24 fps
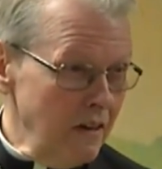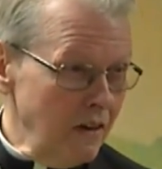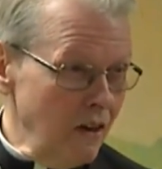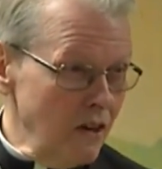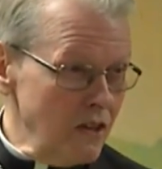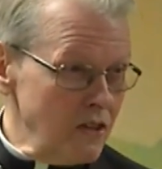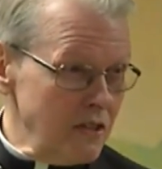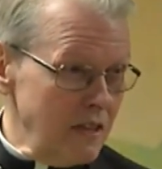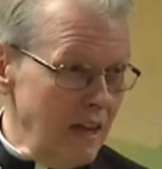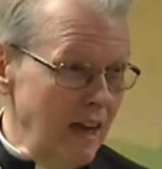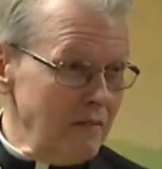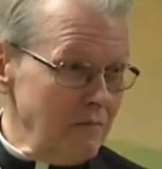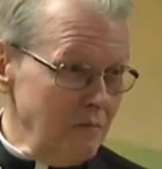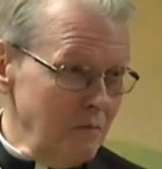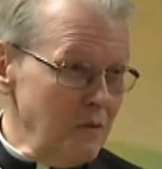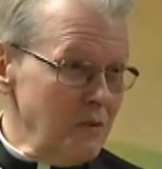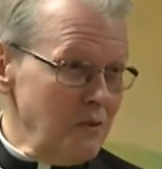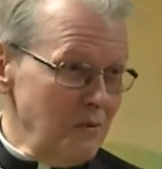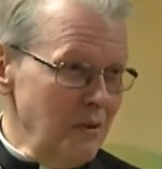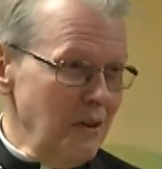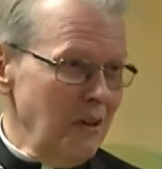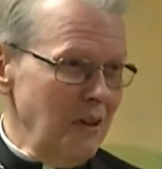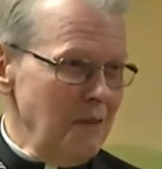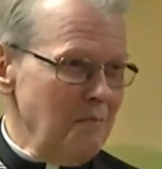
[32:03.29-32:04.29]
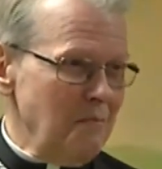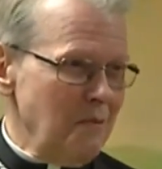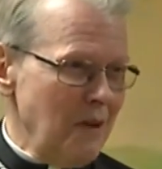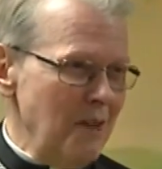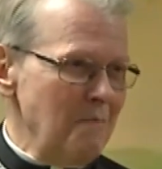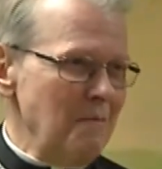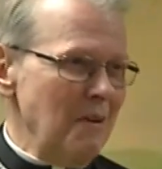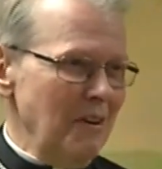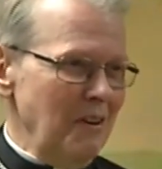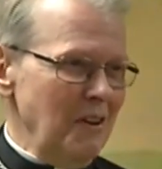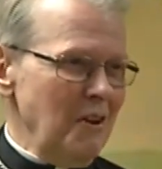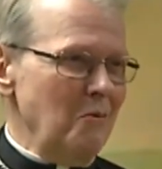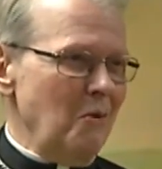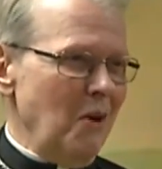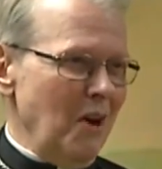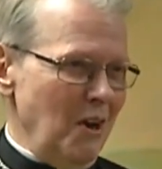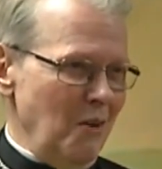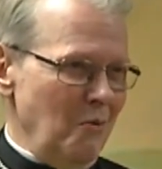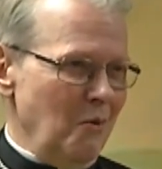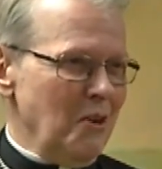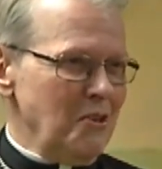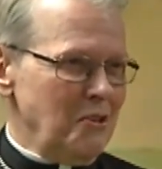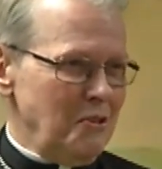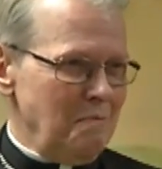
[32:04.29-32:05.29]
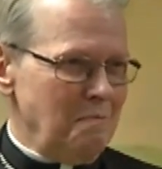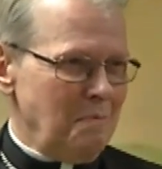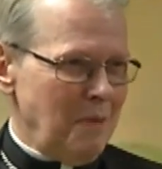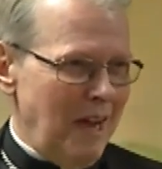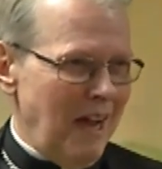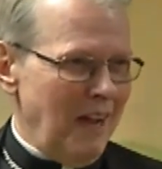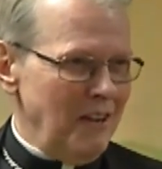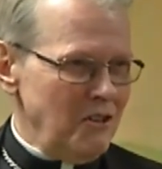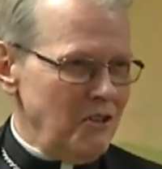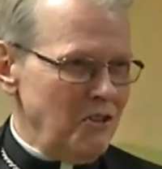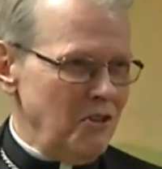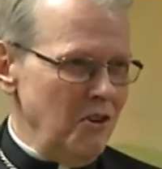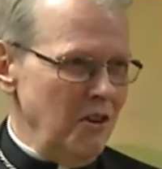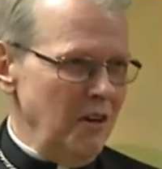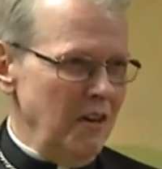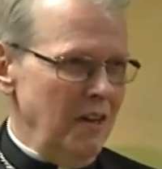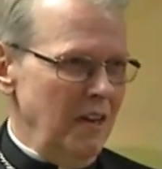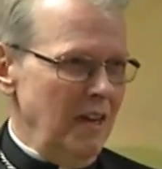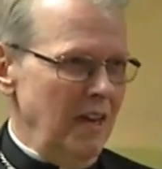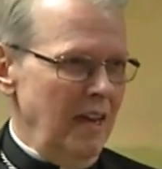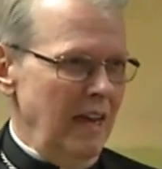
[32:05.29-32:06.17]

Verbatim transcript: because that was really primarily what I was a pastor.